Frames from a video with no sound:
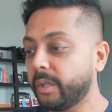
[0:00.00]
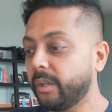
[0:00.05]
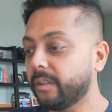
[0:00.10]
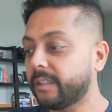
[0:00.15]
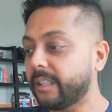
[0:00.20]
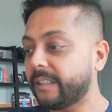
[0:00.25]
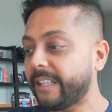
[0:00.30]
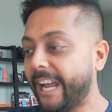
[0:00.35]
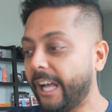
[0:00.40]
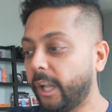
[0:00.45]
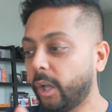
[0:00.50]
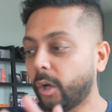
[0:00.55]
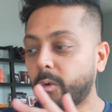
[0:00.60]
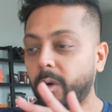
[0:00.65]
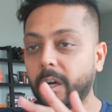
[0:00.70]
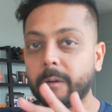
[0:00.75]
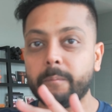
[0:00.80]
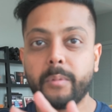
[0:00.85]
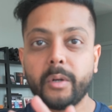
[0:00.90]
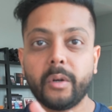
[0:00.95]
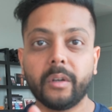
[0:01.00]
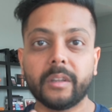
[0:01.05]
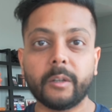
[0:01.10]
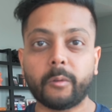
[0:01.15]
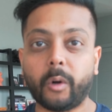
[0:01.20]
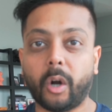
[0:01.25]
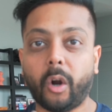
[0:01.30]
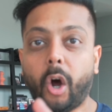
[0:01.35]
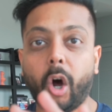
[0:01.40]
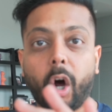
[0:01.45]
booth and the Eloqua booth. They
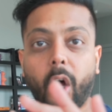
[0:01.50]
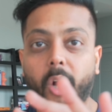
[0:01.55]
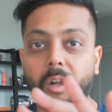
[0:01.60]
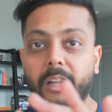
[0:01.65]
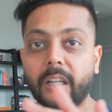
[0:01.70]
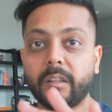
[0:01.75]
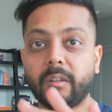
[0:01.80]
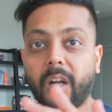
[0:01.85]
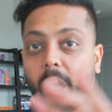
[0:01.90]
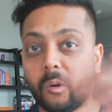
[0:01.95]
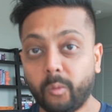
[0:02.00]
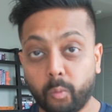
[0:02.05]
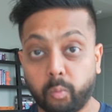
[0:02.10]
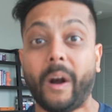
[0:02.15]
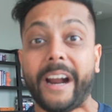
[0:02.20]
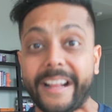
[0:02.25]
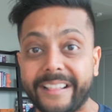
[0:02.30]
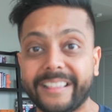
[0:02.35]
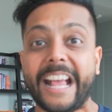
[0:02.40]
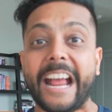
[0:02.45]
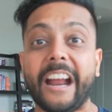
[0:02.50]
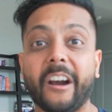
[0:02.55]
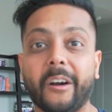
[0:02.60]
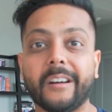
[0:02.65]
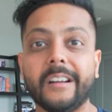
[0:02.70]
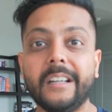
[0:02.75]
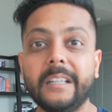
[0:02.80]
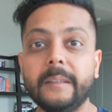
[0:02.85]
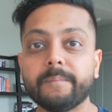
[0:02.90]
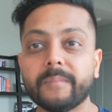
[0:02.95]
were all right
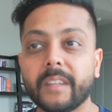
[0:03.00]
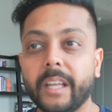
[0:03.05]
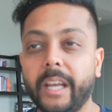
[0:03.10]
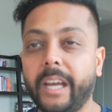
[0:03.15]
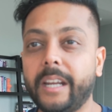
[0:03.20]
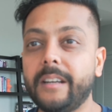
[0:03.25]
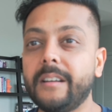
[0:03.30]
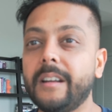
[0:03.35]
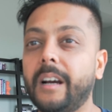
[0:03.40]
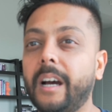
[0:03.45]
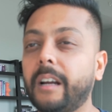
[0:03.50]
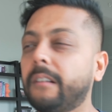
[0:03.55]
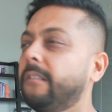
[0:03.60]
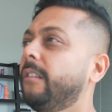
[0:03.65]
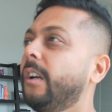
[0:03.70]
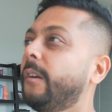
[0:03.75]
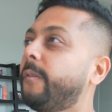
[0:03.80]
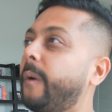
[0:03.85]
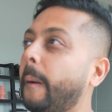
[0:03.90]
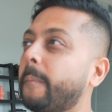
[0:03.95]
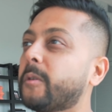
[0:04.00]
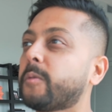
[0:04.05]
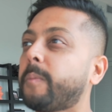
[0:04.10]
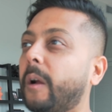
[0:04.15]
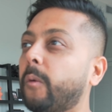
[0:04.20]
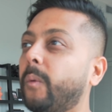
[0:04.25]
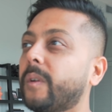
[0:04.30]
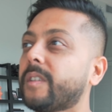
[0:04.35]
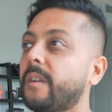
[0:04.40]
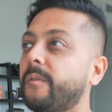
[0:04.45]
there. And I don't know if
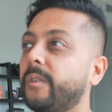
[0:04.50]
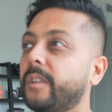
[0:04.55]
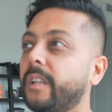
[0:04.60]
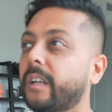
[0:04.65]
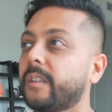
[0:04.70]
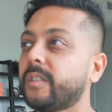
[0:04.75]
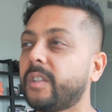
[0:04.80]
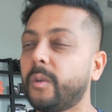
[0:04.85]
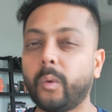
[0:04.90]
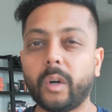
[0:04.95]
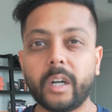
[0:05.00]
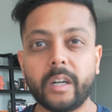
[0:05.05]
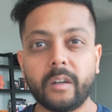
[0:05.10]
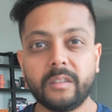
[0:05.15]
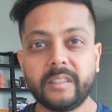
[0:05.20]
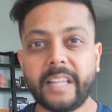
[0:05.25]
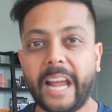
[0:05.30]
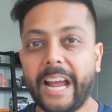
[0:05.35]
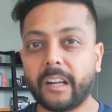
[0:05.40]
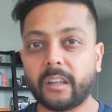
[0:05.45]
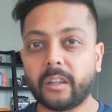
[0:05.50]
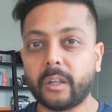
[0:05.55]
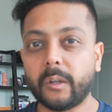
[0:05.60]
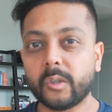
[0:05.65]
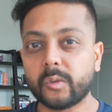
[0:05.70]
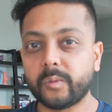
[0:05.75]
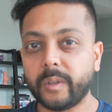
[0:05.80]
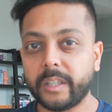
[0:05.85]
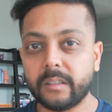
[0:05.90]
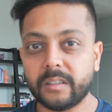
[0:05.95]
HubSpot was ever there because they weren't that
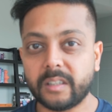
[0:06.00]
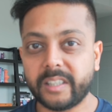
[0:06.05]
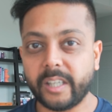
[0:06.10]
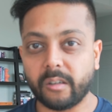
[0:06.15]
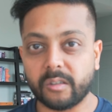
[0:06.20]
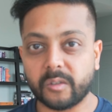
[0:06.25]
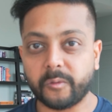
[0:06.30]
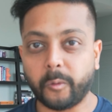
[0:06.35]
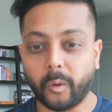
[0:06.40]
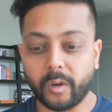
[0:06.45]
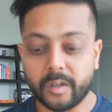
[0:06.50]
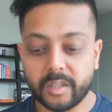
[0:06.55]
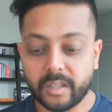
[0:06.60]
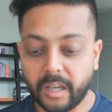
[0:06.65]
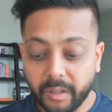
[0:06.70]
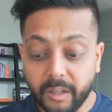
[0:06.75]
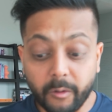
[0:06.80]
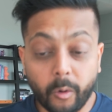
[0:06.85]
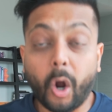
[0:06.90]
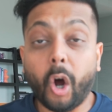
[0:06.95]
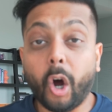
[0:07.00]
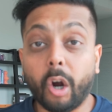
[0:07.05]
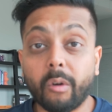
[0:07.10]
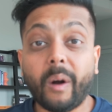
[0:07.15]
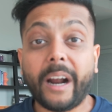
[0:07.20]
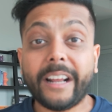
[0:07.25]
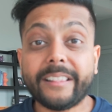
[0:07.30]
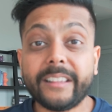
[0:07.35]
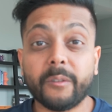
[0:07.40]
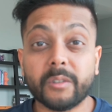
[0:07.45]
close with Salesforce, but they were all
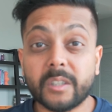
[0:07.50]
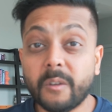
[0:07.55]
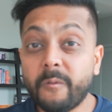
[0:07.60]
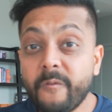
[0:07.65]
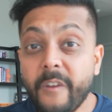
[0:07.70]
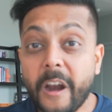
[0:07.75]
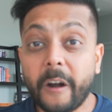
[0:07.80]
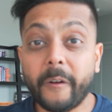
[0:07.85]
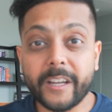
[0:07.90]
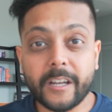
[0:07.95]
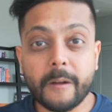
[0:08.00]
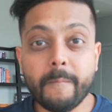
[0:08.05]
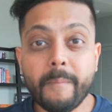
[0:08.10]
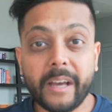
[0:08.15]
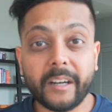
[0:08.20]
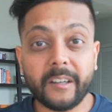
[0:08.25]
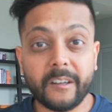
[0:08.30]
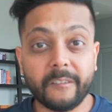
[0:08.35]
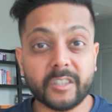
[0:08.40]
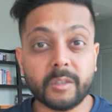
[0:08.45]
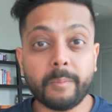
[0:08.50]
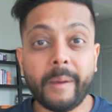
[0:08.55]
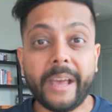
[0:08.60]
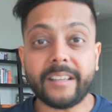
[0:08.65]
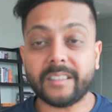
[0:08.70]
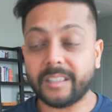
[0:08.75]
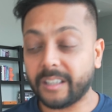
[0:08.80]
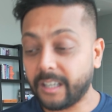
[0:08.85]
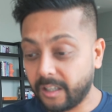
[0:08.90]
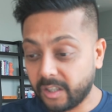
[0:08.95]
right there. It was a very competitive
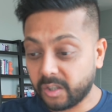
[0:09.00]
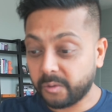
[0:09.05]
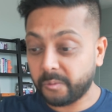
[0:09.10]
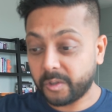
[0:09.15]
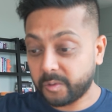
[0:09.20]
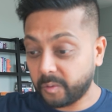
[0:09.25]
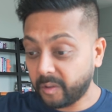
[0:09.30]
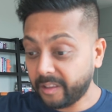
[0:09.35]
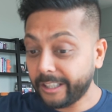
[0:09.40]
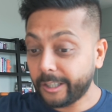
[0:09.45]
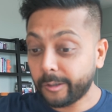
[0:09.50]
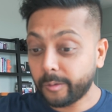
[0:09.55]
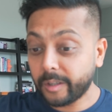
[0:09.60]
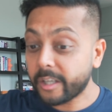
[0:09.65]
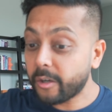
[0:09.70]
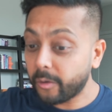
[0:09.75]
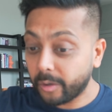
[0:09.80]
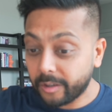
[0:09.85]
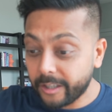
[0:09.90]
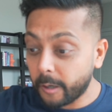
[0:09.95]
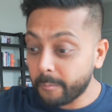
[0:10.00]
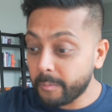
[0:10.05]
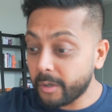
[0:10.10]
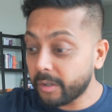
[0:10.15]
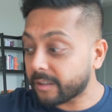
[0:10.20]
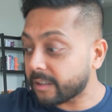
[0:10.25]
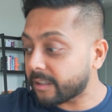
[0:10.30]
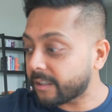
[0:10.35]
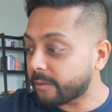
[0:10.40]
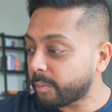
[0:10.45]
space, and customers would literally go to their
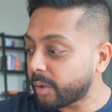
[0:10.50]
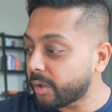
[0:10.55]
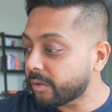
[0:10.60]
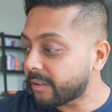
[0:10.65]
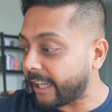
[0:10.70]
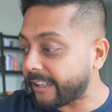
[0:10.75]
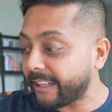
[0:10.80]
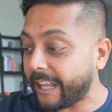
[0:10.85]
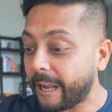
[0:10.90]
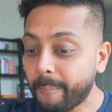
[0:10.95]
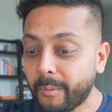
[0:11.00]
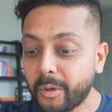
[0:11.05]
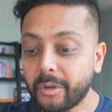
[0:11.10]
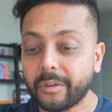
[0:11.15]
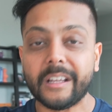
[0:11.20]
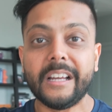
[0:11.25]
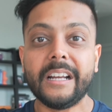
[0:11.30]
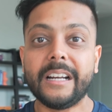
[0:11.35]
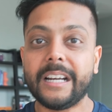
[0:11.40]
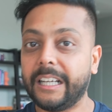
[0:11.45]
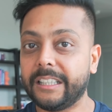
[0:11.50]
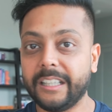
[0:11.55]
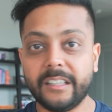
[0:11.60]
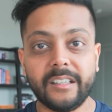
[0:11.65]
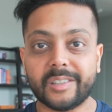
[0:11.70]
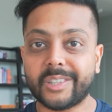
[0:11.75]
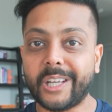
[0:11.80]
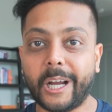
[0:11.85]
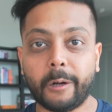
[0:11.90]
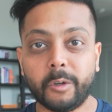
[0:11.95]
booth and booth and that booth and then
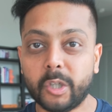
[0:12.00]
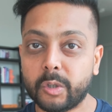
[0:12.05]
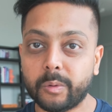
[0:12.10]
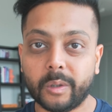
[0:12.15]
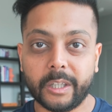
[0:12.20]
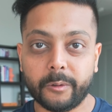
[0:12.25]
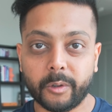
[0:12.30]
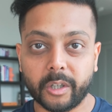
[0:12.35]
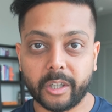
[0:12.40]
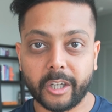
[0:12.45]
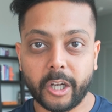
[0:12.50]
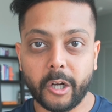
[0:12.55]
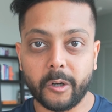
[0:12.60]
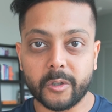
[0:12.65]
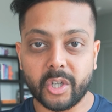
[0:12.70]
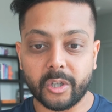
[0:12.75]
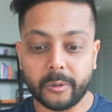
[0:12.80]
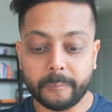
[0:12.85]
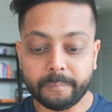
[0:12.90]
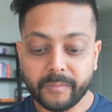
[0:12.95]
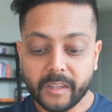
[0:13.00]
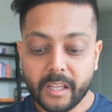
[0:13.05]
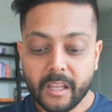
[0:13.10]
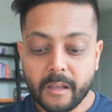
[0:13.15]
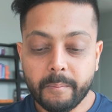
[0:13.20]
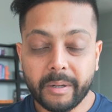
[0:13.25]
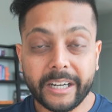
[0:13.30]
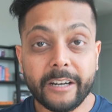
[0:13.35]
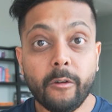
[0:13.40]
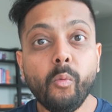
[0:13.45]
decide which one they were going to go to.
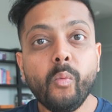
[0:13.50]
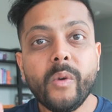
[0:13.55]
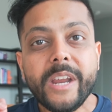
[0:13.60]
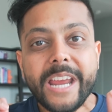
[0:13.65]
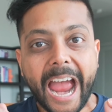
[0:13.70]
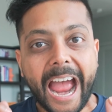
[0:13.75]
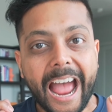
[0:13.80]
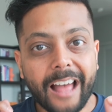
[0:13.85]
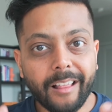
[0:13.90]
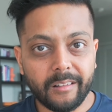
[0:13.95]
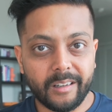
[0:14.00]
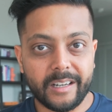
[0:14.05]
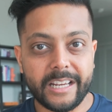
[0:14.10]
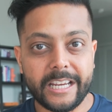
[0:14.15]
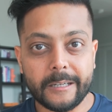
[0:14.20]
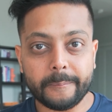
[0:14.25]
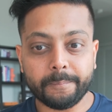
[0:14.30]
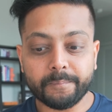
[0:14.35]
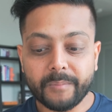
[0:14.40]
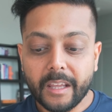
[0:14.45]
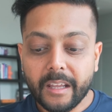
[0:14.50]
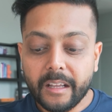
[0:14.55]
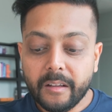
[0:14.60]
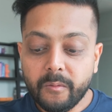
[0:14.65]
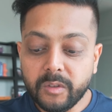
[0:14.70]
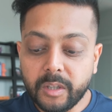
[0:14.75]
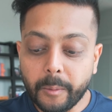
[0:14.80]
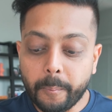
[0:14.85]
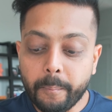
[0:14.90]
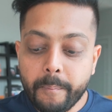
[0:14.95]
But in reality,
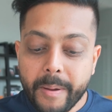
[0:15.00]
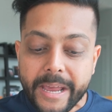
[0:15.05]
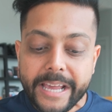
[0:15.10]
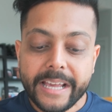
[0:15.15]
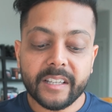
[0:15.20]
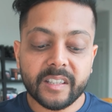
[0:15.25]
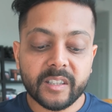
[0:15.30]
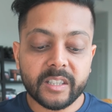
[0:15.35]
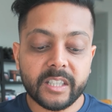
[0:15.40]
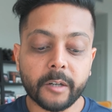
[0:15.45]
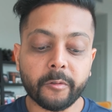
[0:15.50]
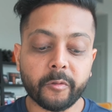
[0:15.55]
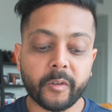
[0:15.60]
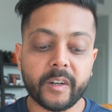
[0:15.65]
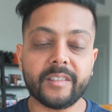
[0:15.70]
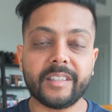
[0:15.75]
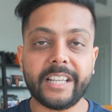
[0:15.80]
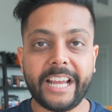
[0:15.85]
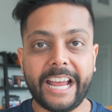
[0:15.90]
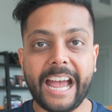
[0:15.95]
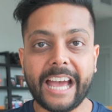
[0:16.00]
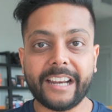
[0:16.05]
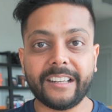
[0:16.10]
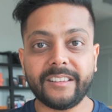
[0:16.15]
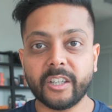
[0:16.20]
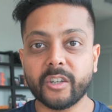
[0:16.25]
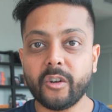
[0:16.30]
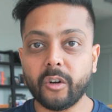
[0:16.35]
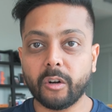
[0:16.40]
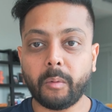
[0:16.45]
the biggest difference they had in
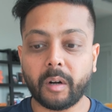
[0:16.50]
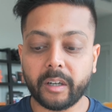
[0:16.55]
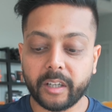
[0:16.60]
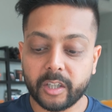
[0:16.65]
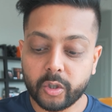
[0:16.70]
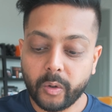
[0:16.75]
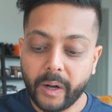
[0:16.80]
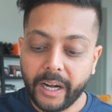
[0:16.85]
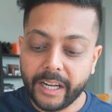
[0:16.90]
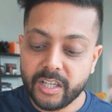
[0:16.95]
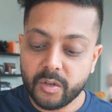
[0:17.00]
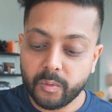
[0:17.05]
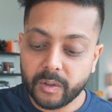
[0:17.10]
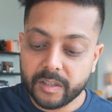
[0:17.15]
their go-to-market strategy